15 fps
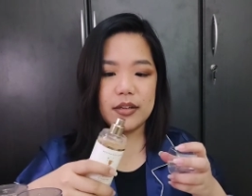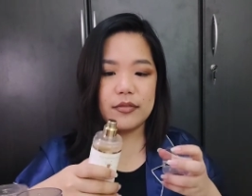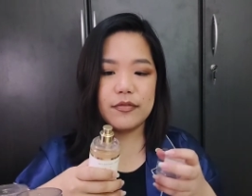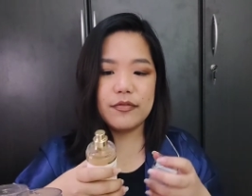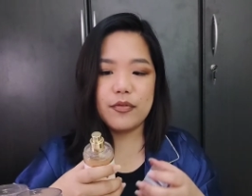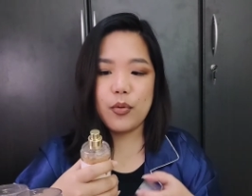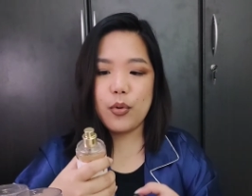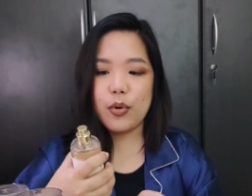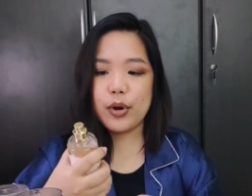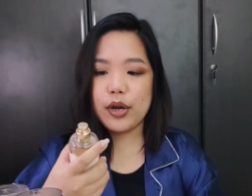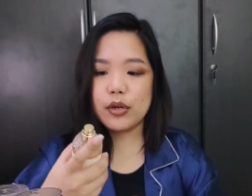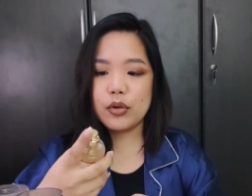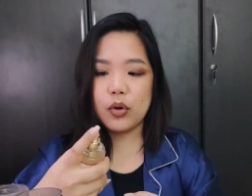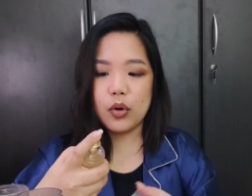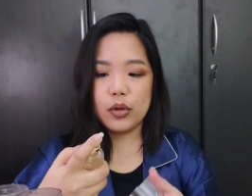
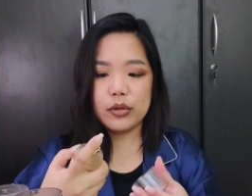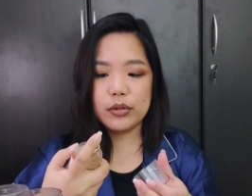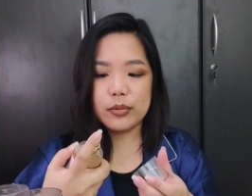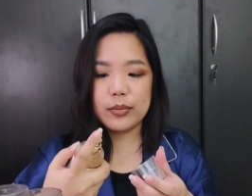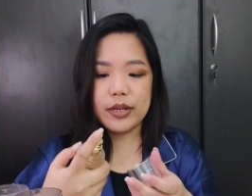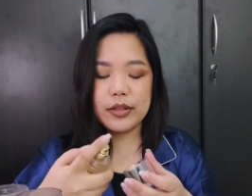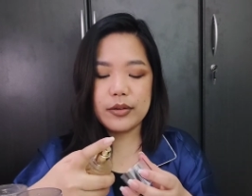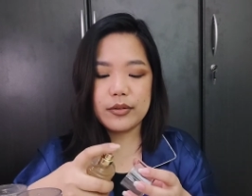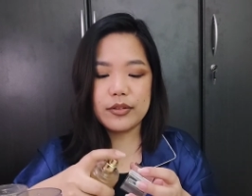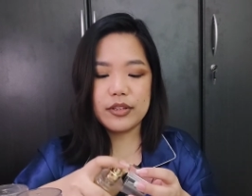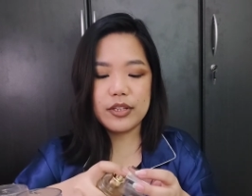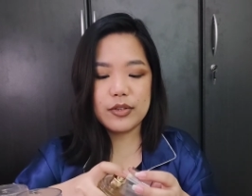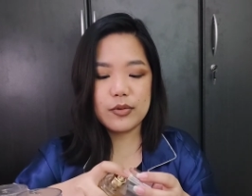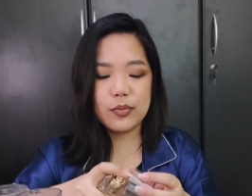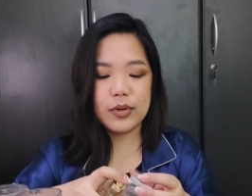for colder weather,
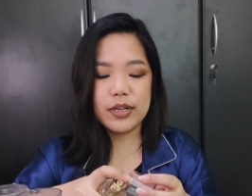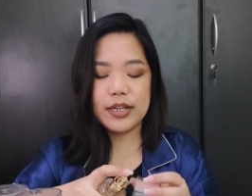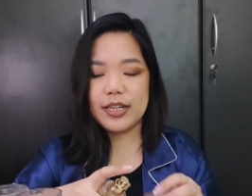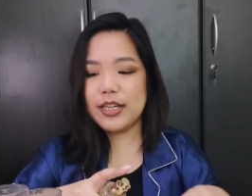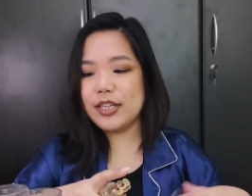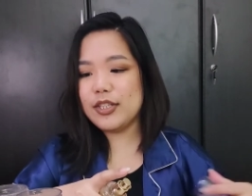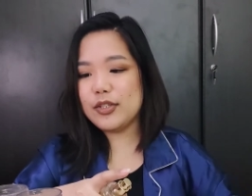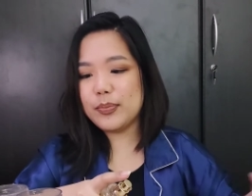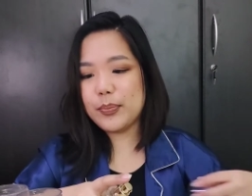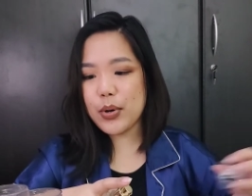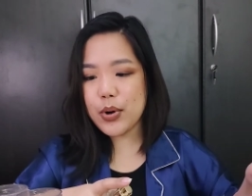this one is